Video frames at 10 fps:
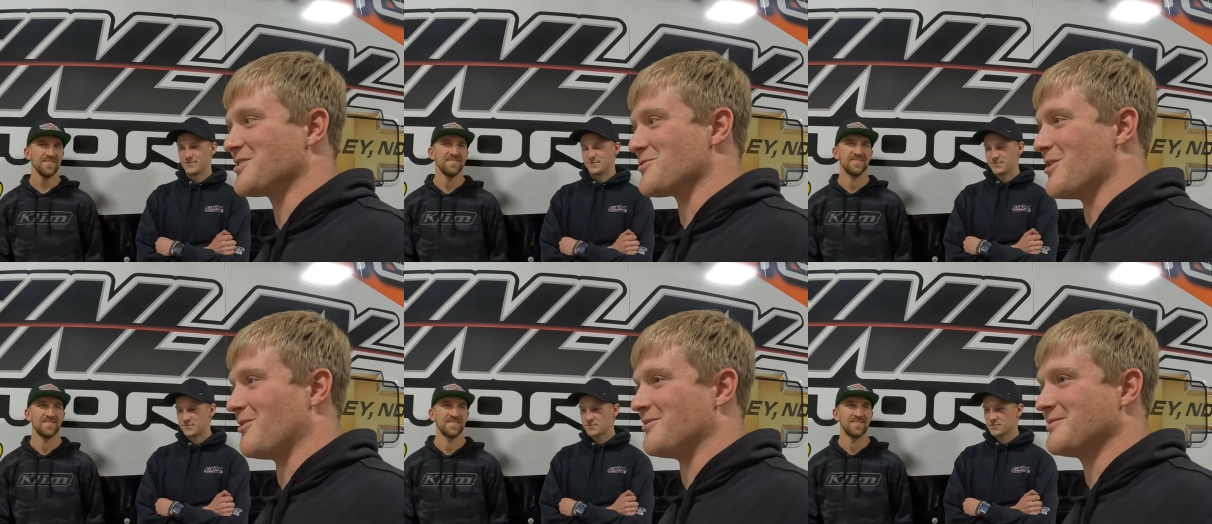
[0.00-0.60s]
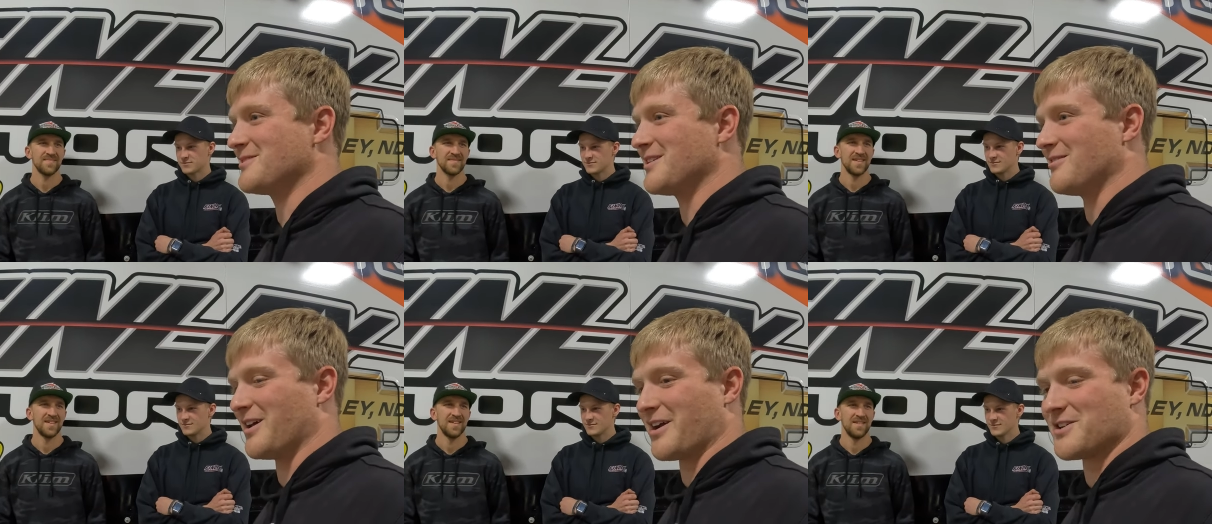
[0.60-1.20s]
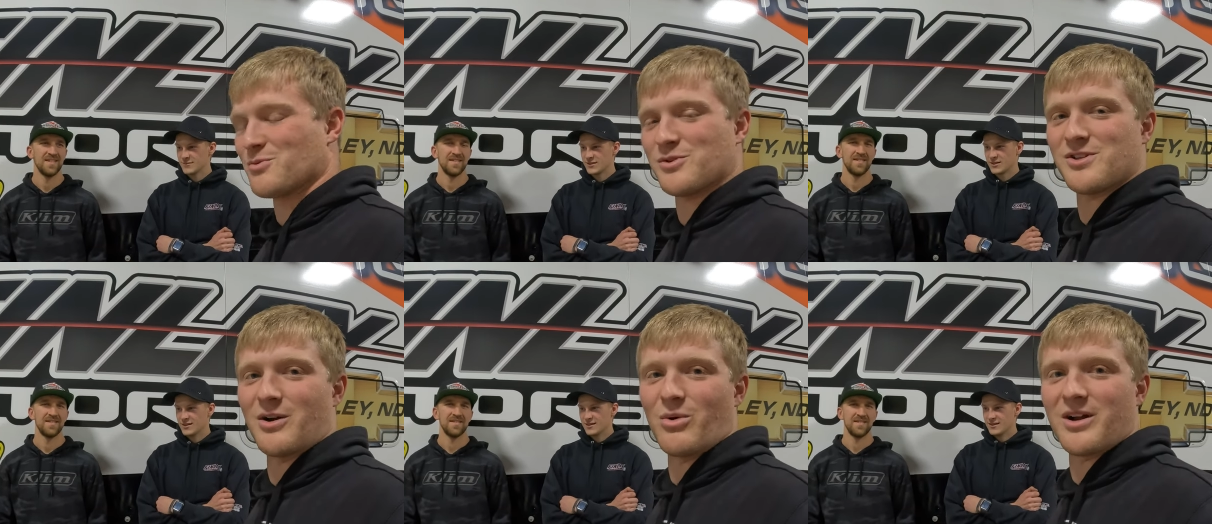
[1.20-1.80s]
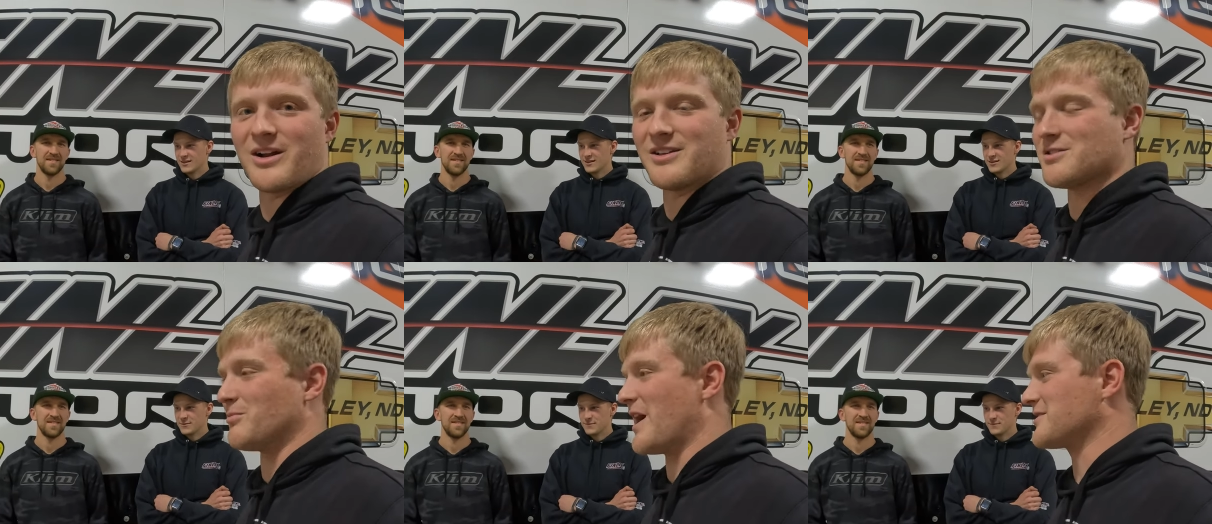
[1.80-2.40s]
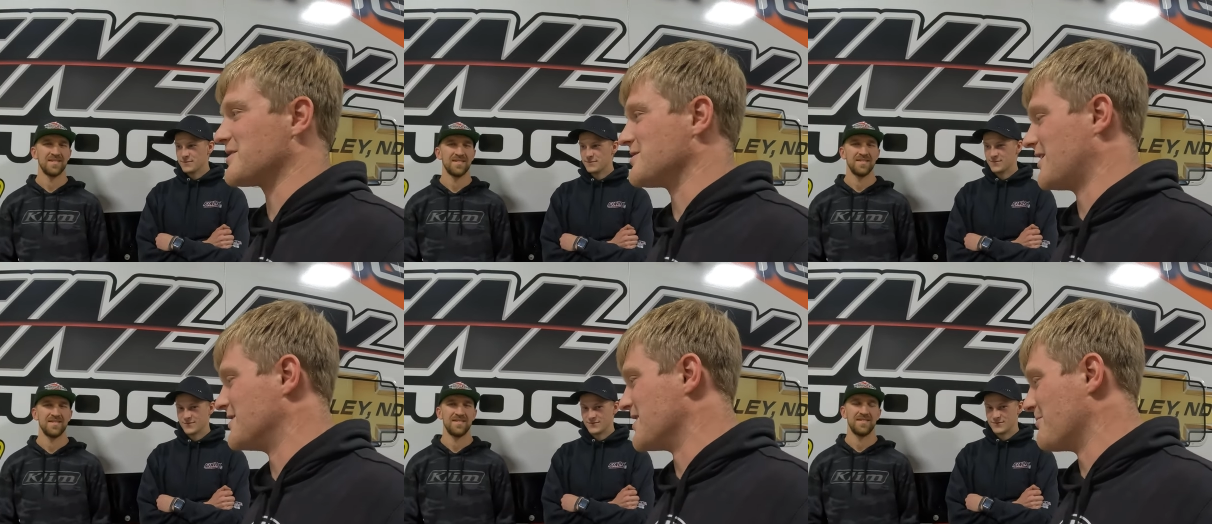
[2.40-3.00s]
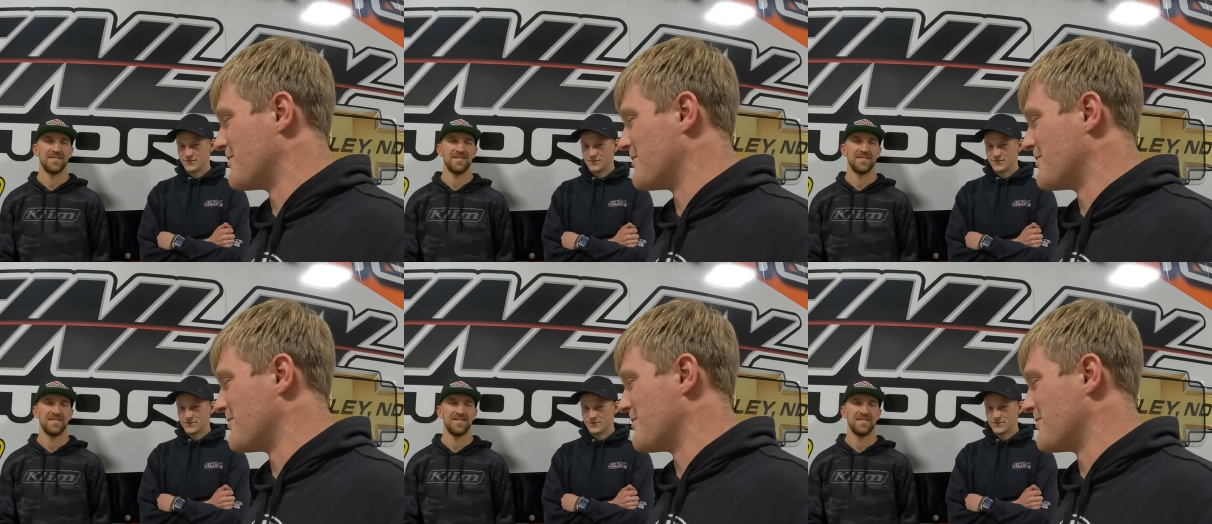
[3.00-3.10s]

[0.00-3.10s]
Speaker 1: So, well, I guess we'll start working on some practice sleds.